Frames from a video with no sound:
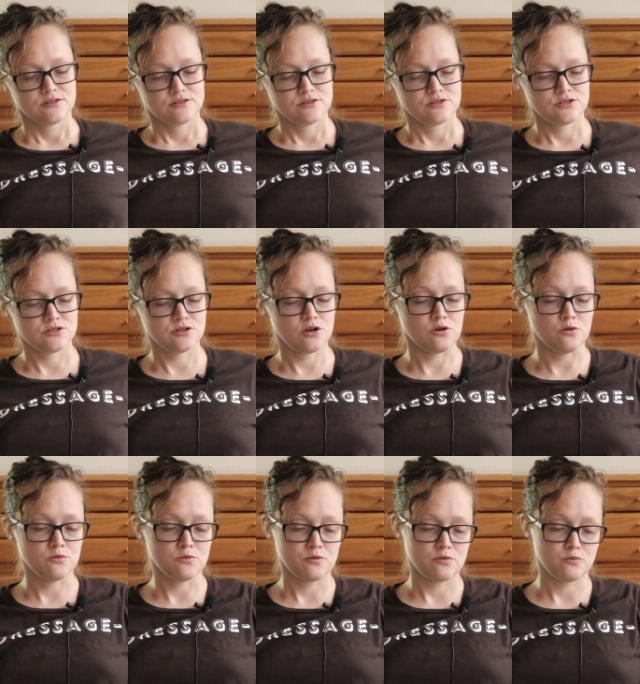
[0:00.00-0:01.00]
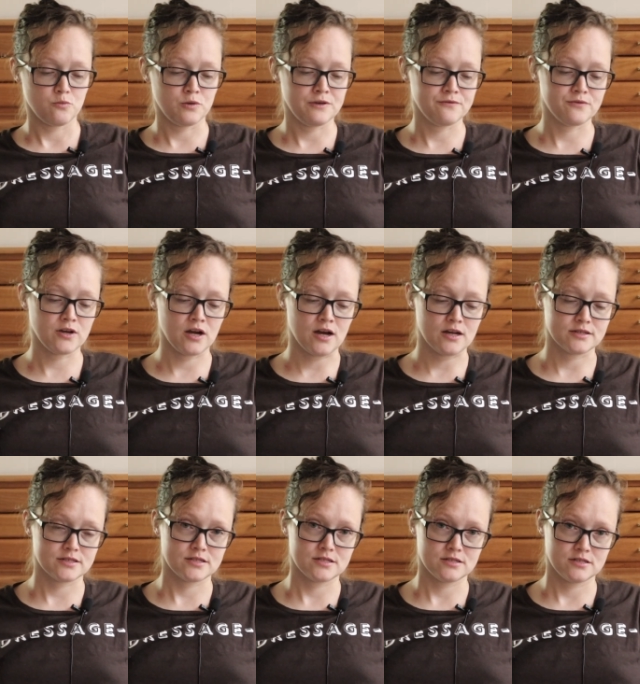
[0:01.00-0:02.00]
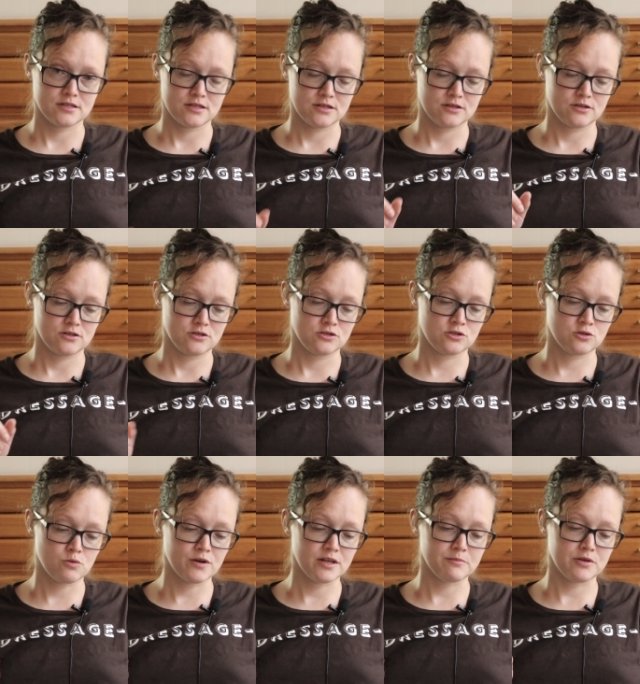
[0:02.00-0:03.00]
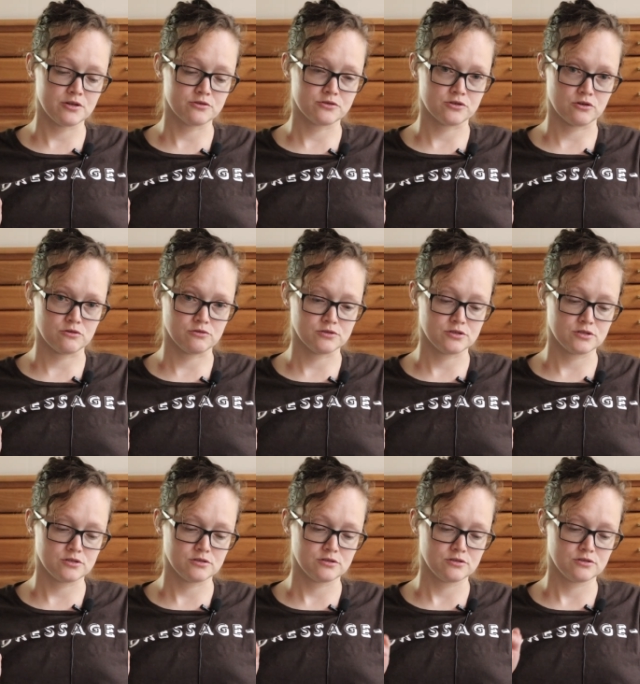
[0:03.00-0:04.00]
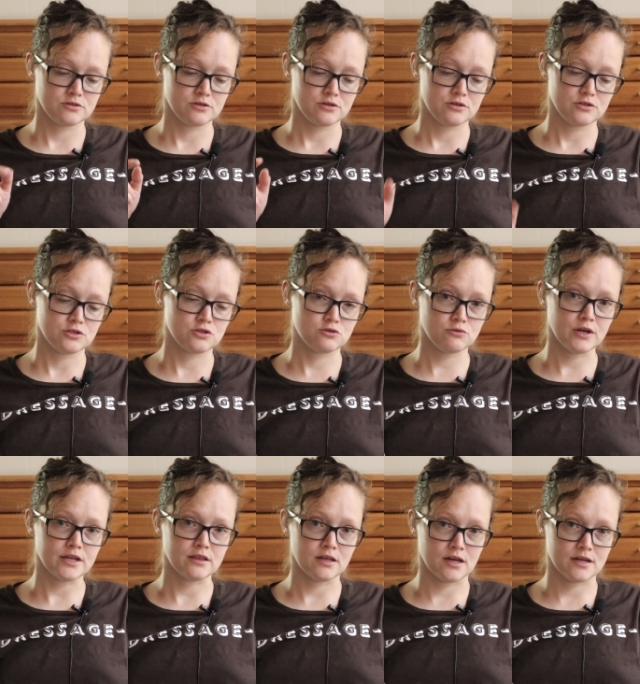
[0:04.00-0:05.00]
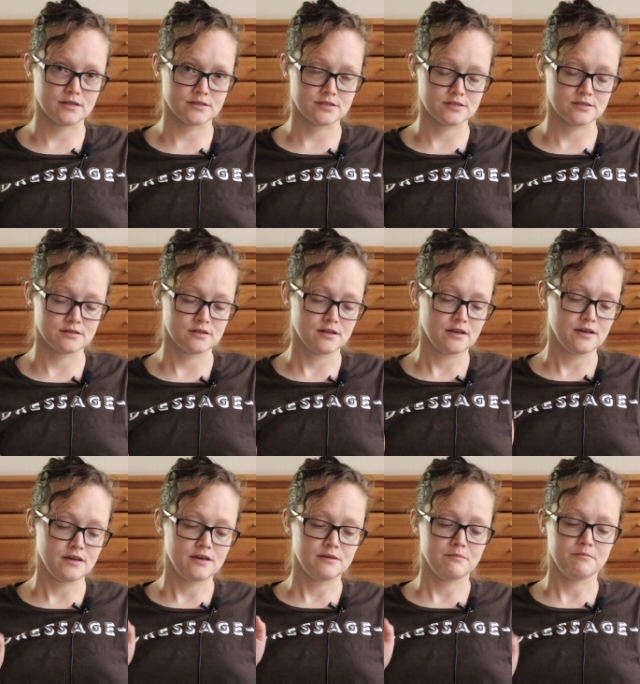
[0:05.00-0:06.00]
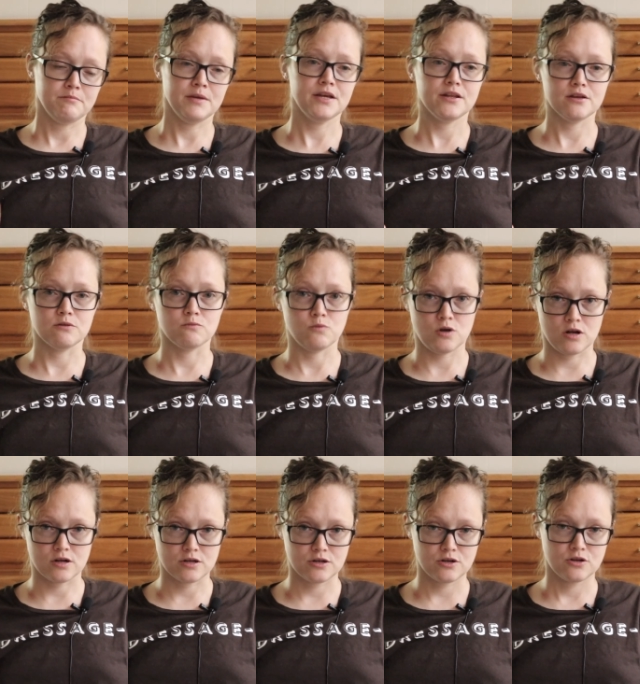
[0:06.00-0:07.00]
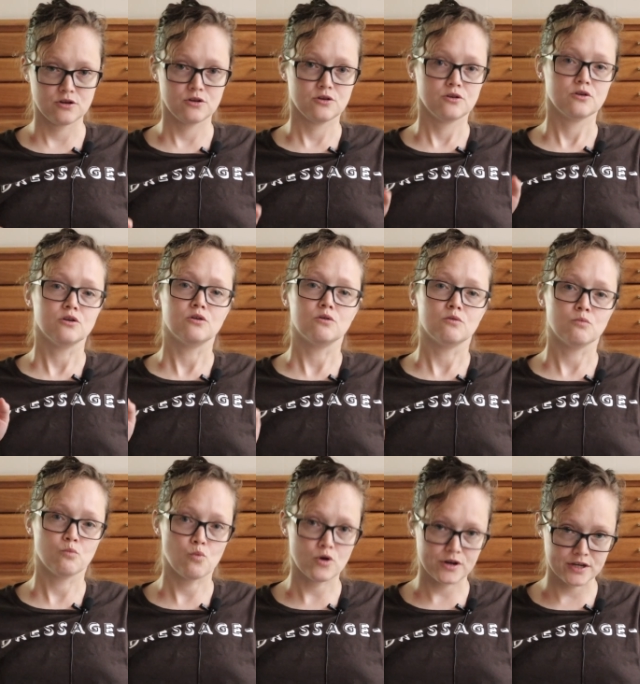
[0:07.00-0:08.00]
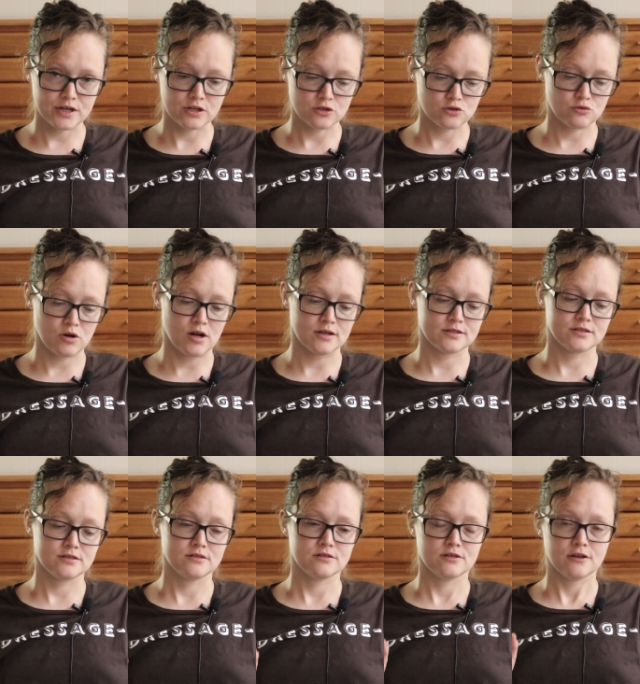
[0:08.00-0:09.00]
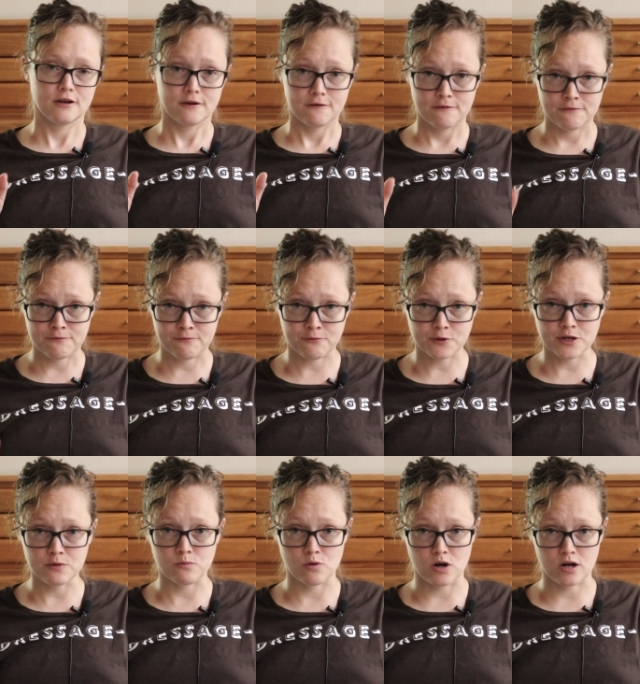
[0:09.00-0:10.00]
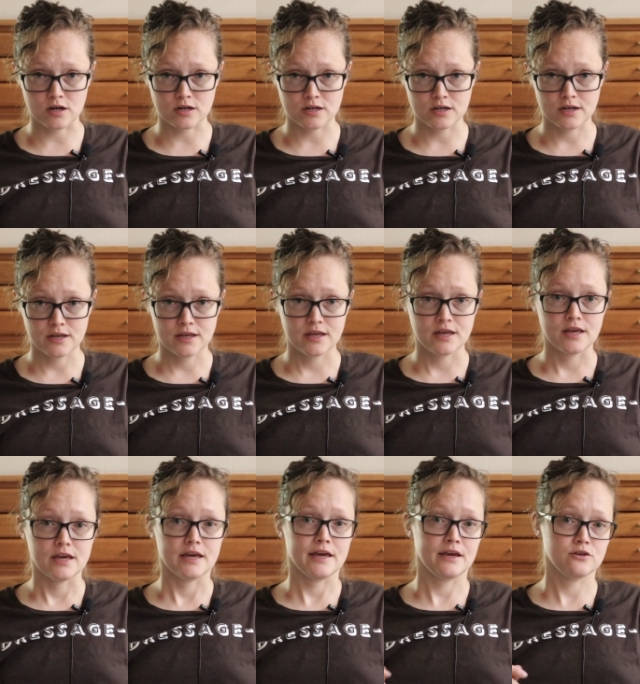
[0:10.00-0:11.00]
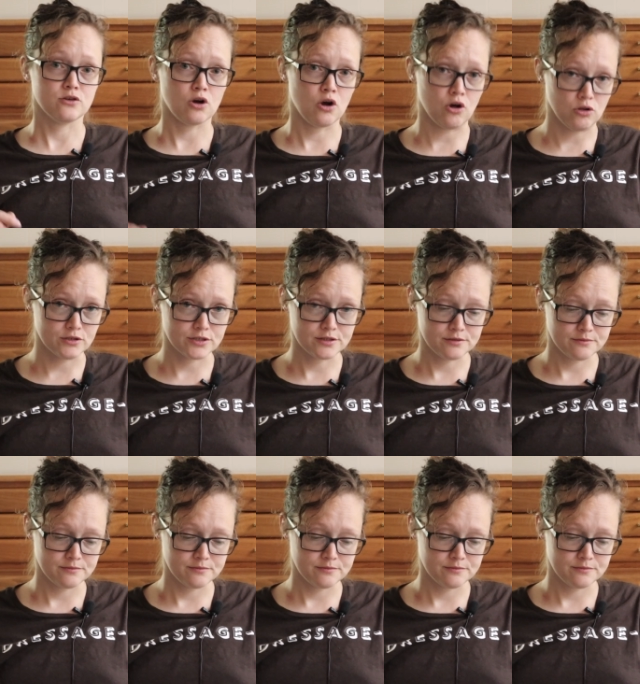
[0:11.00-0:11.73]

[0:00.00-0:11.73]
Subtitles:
So we've got 20-meter circles, straight lines, medium walk, working trot, free walk, and halt.